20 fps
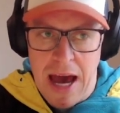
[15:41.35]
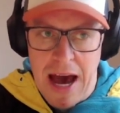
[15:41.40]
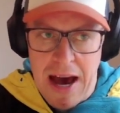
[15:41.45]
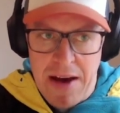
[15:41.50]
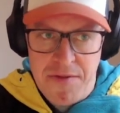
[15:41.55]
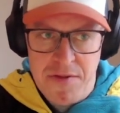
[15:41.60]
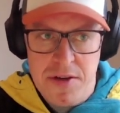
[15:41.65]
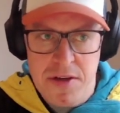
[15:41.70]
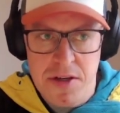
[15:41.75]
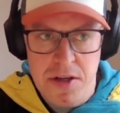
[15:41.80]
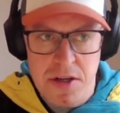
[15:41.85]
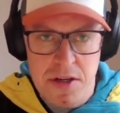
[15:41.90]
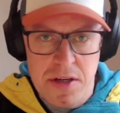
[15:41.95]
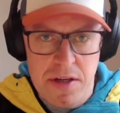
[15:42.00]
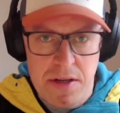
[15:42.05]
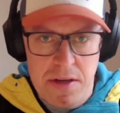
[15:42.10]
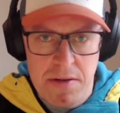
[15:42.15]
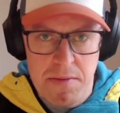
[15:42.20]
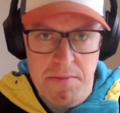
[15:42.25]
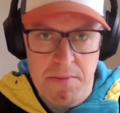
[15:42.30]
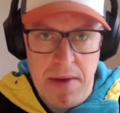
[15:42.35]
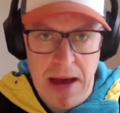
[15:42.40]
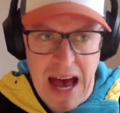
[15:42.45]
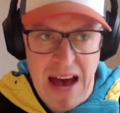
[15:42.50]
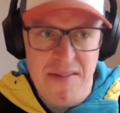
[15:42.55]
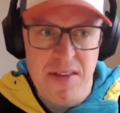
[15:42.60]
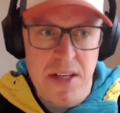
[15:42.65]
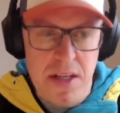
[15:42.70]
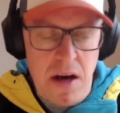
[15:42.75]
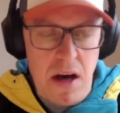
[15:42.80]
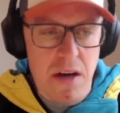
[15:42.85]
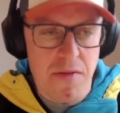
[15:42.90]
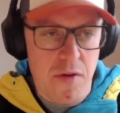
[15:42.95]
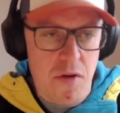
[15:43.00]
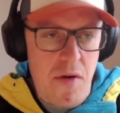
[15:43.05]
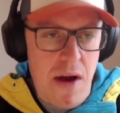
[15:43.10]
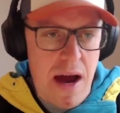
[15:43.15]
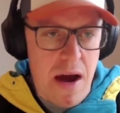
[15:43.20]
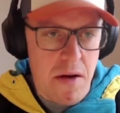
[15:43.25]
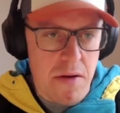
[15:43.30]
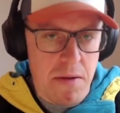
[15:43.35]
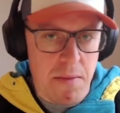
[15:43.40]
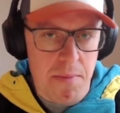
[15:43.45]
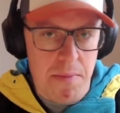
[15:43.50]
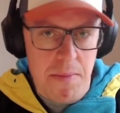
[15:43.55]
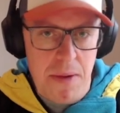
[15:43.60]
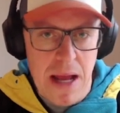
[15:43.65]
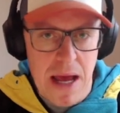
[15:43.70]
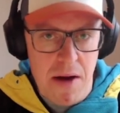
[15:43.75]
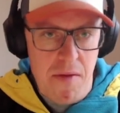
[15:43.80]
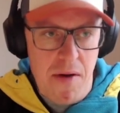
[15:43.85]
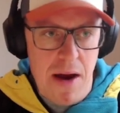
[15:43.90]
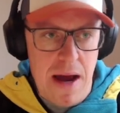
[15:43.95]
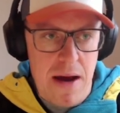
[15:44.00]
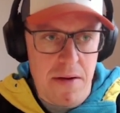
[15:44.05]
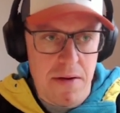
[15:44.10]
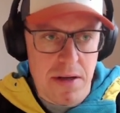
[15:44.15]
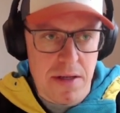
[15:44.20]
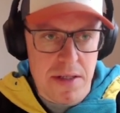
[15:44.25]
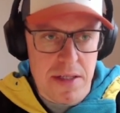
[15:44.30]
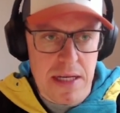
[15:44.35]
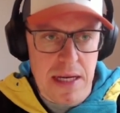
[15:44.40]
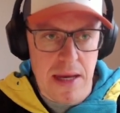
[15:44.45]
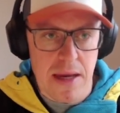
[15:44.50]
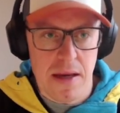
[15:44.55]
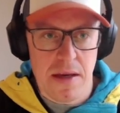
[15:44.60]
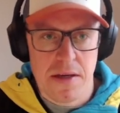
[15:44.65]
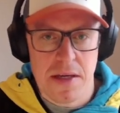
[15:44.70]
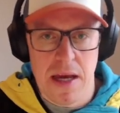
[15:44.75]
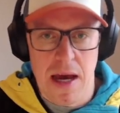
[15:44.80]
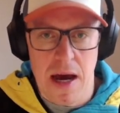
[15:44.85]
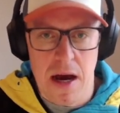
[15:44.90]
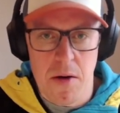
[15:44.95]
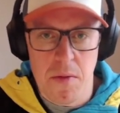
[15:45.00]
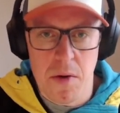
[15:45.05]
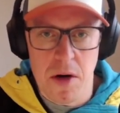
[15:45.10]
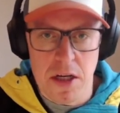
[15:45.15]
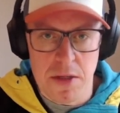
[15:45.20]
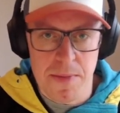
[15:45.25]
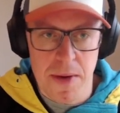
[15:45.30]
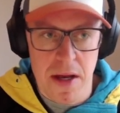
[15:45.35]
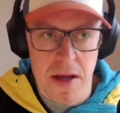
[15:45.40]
you have to just have a dive around and play around and see how it works.